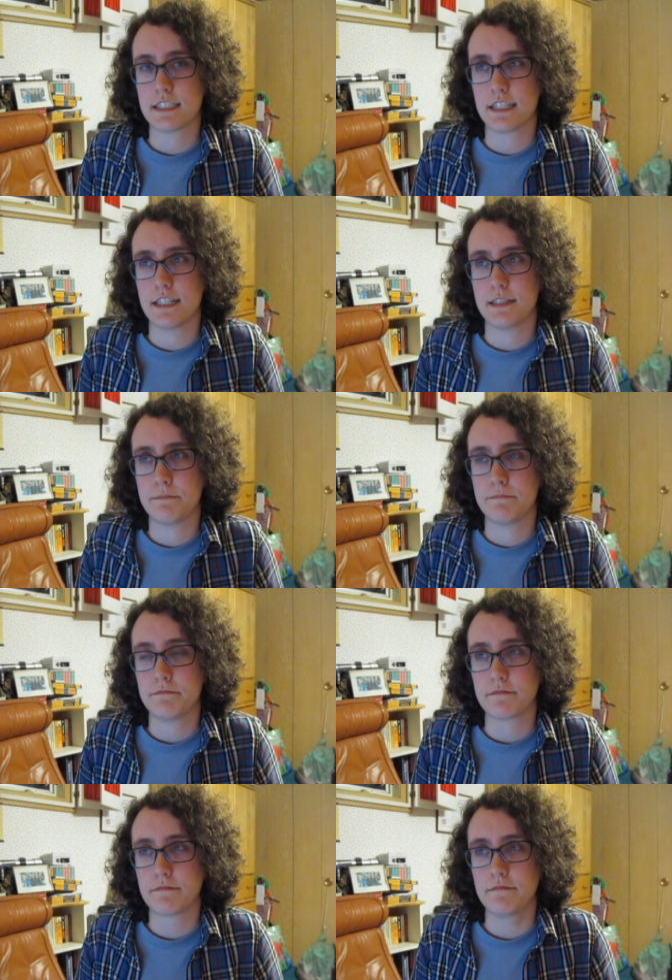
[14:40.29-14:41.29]

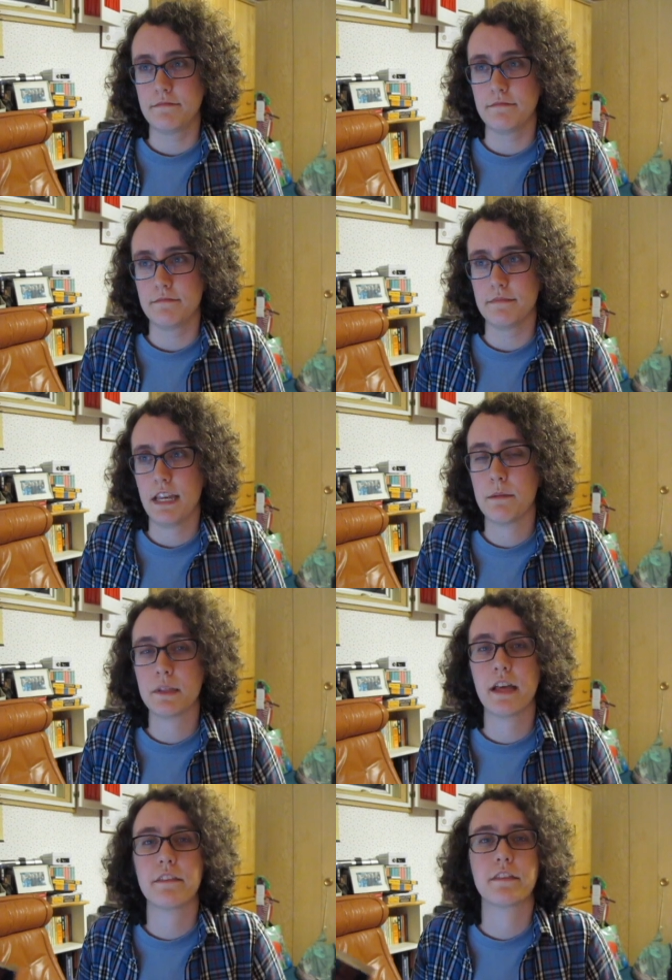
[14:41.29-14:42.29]
I'm
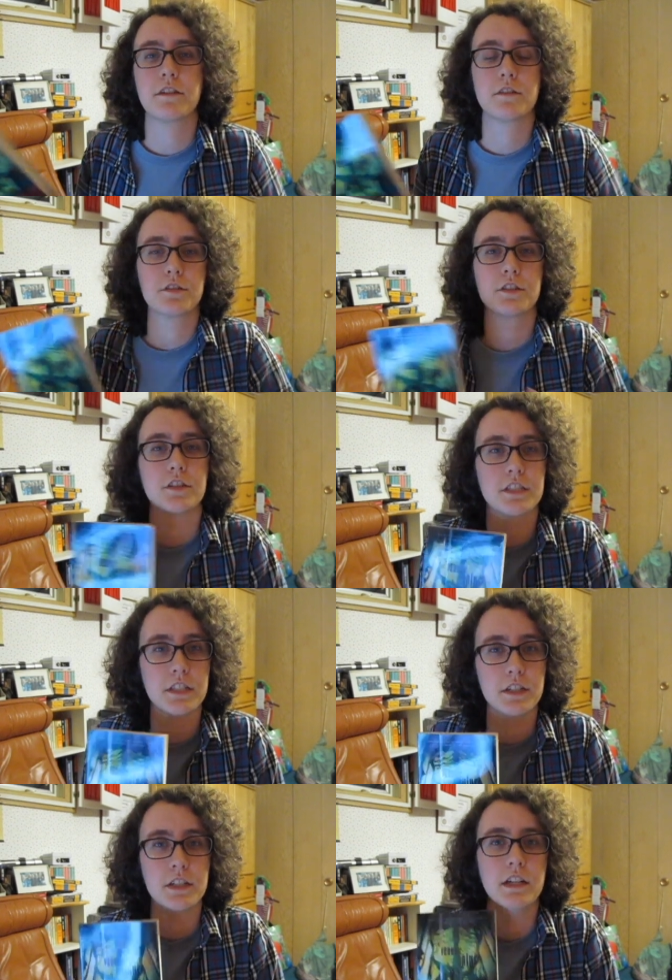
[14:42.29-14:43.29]
glad that Theodore
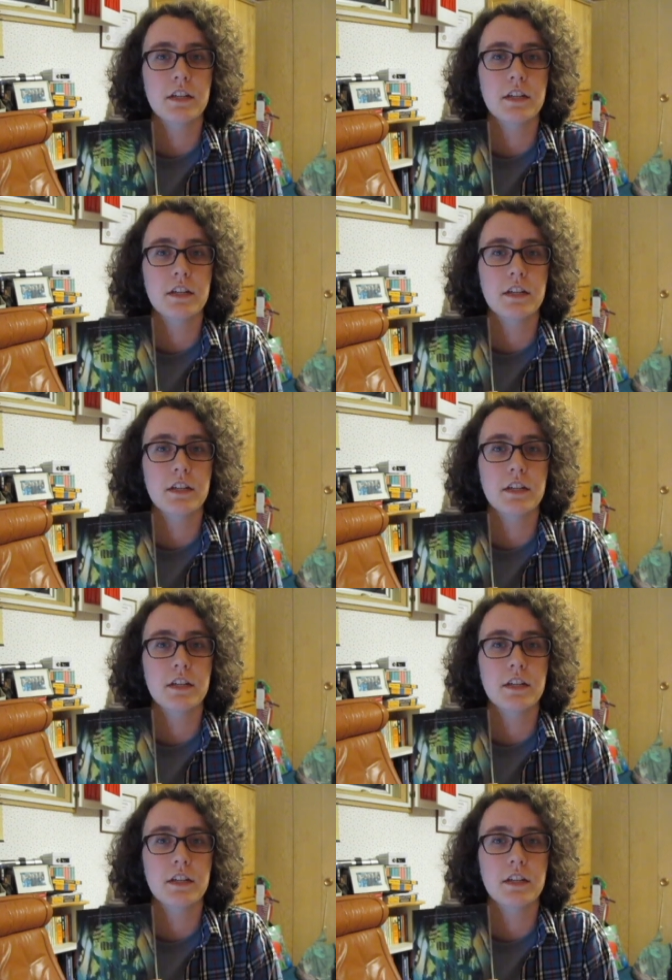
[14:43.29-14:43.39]
Sturgeon